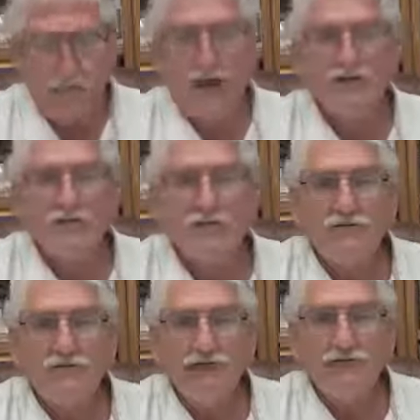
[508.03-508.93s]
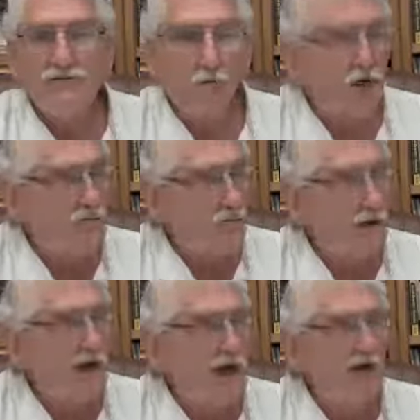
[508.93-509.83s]
As you've seen more and
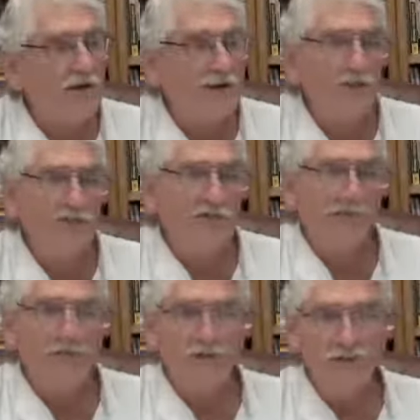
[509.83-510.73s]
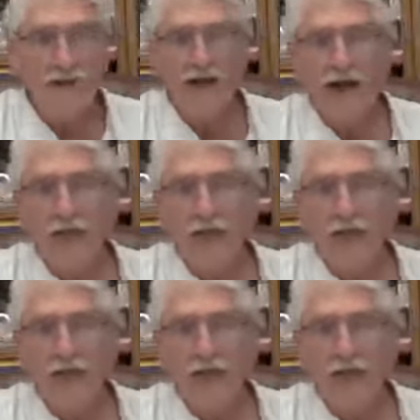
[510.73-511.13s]
more now on TV, they're bringing